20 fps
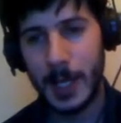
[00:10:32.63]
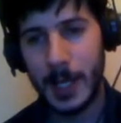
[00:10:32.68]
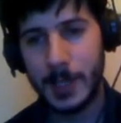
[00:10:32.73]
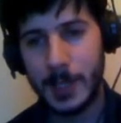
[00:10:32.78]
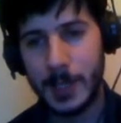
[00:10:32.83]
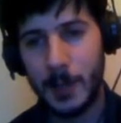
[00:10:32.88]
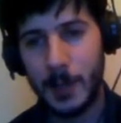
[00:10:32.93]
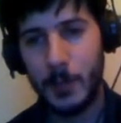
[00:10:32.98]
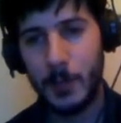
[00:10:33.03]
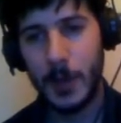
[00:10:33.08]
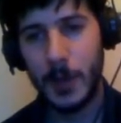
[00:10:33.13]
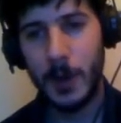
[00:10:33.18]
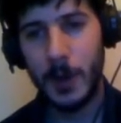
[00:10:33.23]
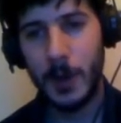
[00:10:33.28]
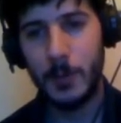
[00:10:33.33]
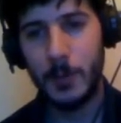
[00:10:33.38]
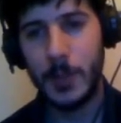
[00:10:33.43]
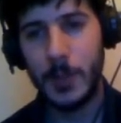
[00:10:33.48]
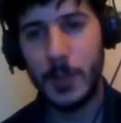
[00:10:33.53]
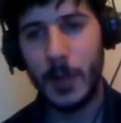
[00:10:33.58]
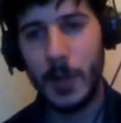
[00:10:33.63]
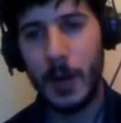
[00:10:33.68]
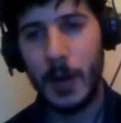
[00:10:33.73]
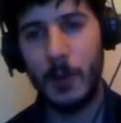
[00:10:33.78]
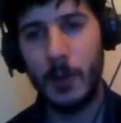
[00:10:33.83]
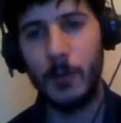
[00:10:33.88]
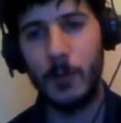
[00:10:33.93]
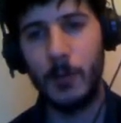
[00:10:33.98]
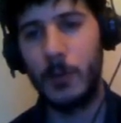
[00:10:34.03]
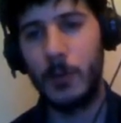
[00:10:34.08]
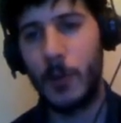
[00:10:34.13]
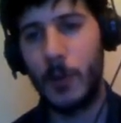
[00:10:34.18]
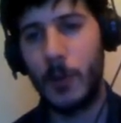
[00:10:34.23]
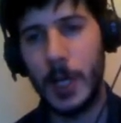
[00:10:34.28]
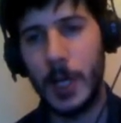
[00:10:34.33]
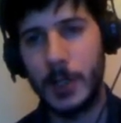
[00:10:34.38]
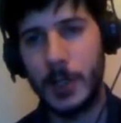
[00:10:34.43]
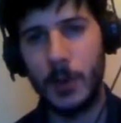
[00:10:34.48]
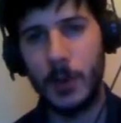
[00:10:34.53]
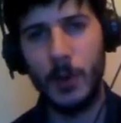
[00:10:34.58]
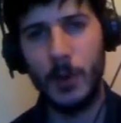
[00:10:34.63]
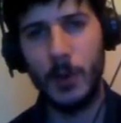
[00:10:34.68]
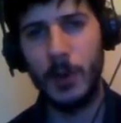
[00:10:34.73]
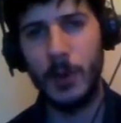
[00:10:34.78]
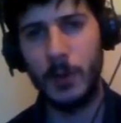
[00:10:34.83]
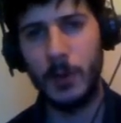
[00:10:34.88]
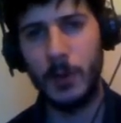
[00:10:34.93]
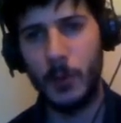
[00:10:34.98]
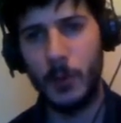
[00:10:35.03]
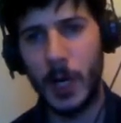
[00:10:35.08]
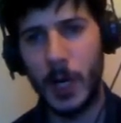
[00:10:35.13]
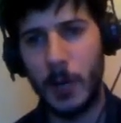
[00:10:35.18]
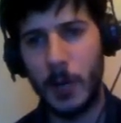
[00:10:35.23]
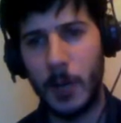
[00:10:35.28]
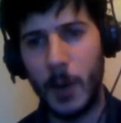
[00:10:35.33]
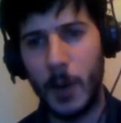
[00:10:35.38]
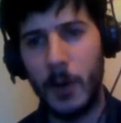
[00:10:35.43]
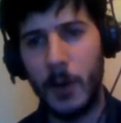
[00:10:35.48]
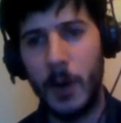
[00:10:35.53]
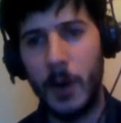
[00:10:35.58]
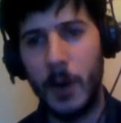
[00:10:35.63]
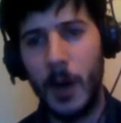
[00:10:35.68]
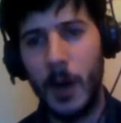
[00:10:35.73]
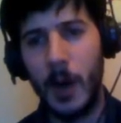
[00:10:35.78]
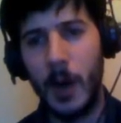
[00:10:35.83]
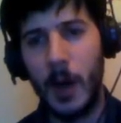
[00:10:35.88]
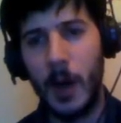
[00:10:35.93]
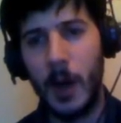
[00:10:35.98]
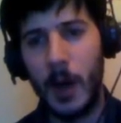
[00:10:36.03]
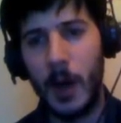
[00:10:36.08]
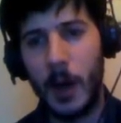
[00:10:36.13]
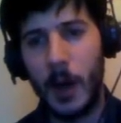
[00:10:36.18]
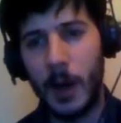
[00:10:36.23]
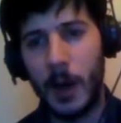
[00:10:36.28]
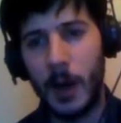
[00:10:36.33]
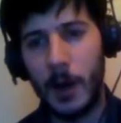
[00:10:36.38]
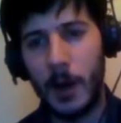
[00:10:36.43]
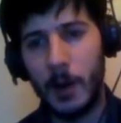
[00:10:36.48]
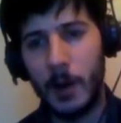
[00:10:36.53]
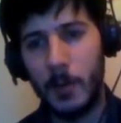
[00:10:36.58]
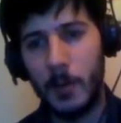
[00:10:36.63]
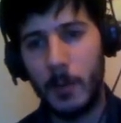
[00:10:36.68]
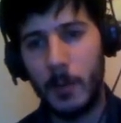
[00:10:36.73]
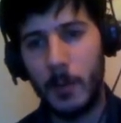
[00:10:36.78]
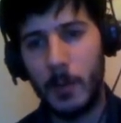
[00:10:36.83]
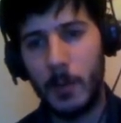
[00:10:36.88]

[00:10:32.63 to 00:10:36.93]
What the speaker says: Sometimes you get a great score, you do really well, and